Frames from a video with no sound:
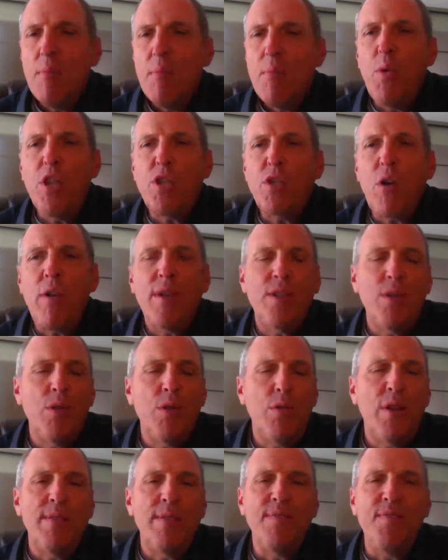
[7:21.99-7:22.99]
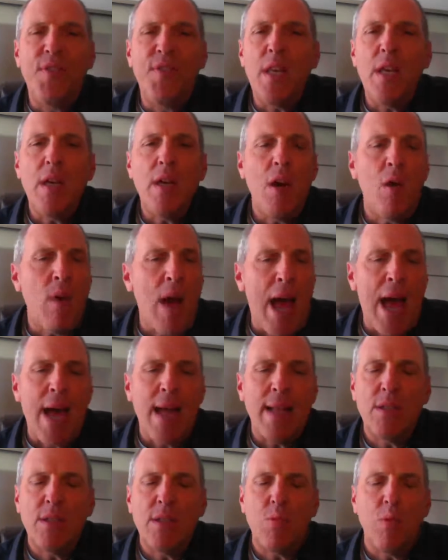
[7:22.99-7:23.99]
But we started doing video
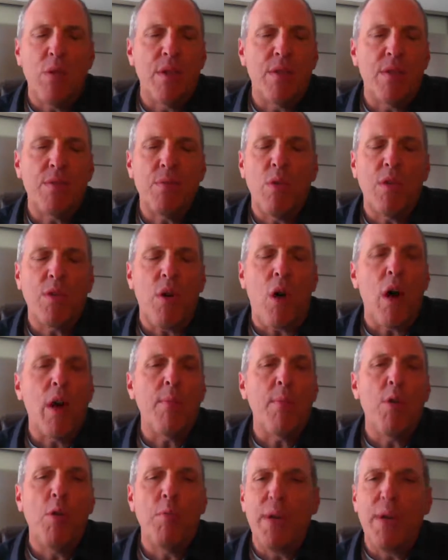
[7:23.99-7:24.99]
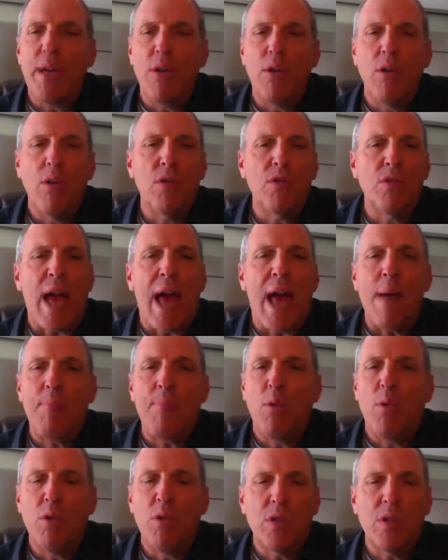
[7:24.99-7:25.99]
ads with automobiles.
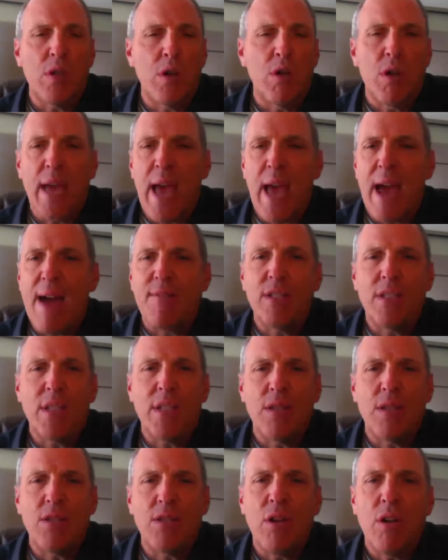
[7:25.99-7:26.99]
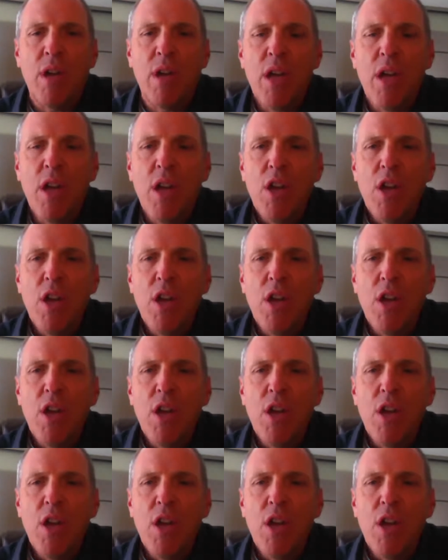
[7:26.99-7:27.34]
Apple was an early advertiser.